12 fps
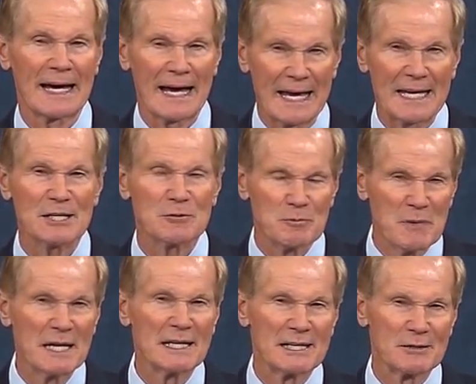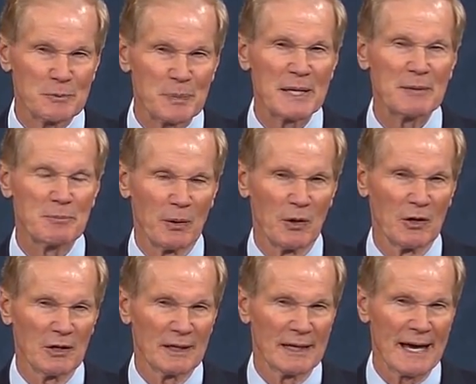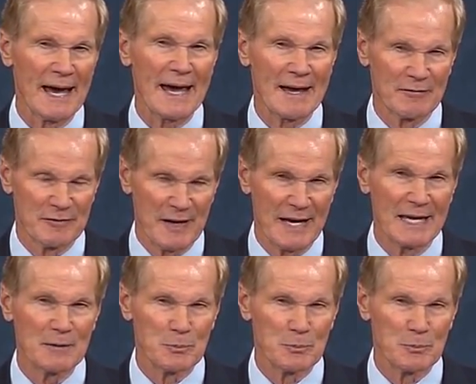8 million people have a